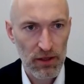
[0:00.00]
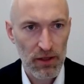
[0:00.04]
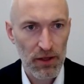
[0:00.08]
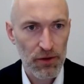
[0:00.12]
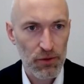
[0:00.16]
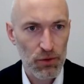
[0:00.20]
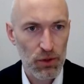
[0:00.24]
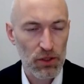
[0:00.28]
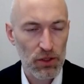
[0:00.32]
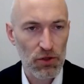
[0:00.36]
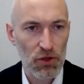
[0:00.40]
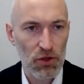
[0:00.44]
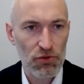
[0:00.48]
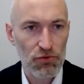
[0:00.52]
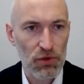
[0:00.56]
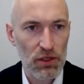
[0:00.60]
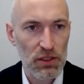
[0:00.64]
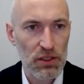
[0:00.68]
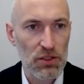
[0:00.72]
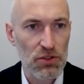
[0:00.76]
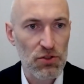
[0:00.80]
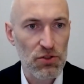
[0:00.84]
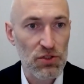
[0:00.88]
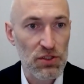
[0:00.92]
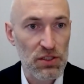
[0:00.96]
We're not
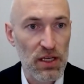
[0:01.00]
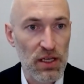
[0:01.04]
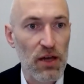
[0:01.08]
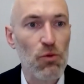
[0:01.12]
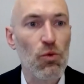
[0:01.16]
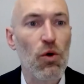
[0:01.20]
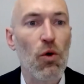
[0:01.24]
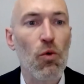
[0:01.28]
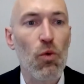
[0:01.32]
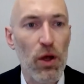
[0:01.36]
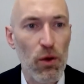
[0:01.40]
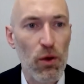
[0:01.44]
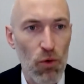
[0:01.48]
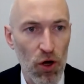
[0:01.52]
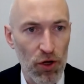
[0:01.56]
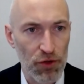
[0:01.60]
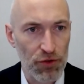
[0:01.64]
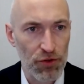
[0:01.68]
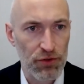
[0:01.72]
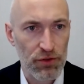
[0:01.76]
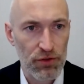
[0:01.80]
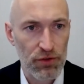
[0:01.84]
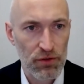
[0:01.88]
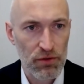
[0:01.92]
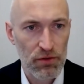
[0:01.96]
ready to say what we
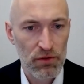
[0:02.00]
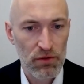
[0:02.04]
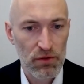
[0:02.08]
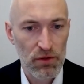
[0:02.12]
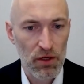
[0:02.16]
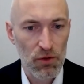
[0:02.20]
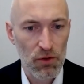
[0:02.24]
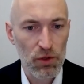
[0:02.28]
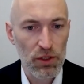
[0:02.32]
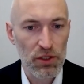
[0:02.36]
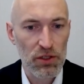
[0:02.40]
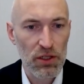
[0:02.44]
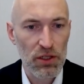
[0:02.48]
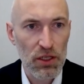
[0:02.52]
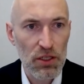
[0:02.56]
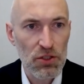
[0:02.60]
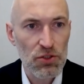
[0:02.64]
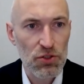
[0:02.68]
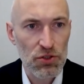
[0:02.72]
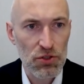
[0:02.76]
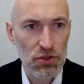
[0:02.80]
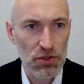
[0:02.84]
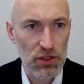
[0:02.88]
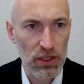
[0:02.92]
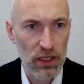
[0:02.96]
want, and we need
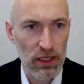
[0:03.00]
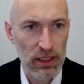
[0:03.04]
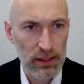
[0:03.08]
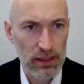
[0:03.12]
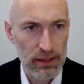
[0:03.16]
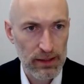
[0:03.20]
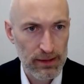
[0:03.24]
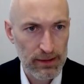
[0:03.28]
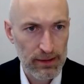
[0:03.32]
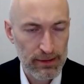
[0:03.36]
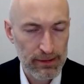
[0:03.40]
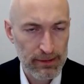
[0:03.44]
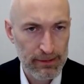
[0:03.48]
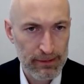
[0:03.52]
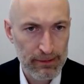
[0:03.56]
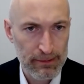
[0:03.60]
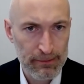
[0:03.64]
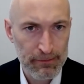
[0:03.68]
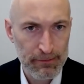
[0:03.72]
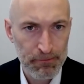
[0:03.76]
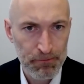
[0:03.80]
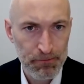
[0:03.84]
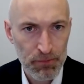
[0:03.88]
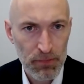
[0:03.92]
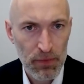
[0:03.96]
to do that.
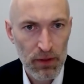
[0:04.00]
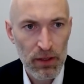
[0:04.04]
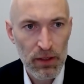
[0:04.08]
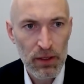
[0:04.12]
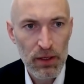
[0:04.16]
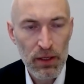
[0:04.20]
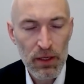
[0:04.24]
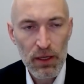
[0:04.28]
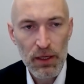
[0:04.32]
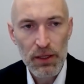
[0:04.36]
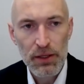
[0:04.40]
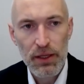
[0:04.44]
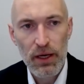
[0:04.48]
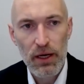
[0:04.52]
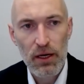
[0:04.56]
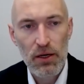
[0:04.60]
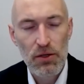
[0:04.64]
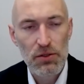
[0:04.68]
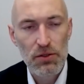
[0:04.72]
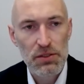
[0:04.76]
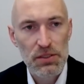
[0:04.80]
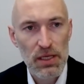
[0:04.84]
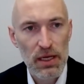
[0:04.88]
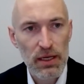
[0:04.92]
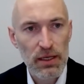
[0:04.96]

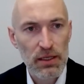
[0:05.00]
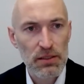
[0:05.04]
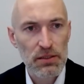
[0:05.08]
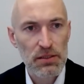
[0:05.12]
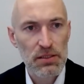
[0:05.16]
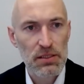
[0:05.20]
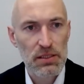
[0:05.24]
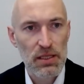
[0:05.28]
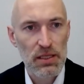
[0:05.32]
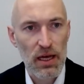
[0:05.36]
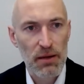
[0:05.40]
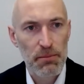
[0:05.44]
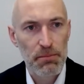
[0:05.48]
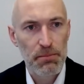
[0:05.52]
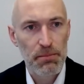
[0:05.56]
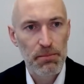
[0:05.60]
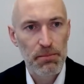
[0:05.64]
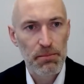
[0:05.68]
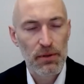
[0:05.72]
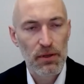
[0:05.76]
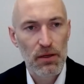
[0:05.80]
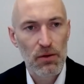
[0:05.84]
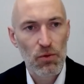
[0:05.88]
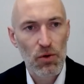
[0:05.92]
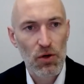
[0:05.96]
Now, second step
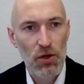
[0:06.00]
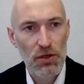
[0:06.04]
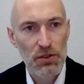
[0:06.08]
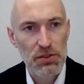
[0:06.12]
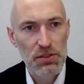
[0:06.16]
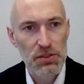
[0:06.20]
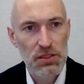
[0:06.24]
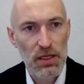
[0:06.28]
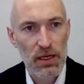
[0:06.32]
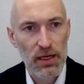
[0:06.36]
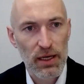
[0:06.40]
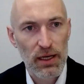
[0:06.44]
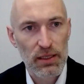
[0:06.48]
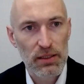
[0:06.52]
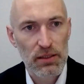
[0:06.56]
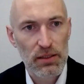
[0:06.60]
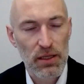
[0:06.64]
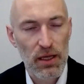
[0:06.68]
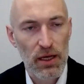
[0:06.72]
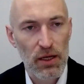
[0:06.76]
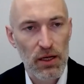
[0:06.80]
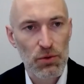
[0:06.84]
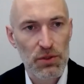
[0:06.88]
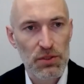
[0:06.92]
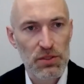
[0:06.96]
was that
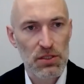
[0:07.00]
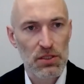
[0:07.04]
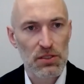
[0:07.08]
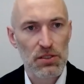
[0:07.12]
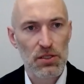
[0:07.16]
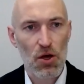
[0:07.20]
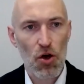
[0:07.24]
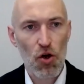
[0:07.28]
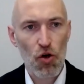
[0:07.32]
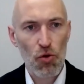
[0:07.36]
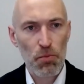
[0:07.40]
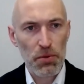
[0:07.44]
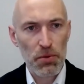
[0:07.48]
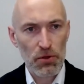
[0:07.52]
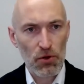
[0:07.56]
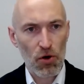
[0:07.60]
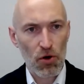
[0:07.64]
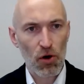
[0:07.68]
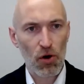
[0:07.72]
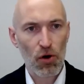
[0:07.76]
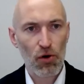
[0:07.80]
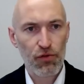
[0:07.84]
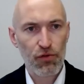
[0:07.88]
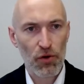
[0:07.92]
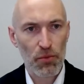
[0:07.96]
there was this open
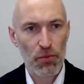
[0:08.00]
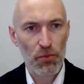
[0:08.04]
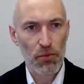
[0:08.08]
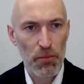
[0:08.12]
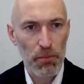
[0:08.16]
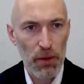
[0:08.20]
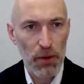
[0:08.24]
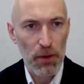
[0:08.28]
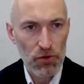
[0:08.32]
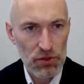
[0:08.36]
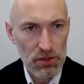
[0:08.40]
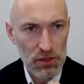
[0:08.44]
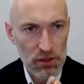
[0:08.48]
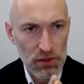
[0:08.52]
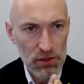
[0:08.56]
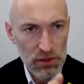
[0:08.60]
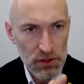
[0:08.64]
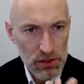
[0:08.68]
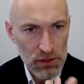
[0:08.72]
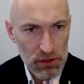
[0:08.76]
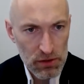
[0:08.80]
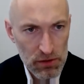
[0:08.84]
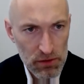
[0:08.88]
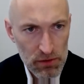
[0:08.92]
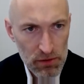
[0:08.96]
call for
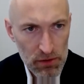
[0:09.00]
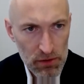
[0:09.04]
proposals,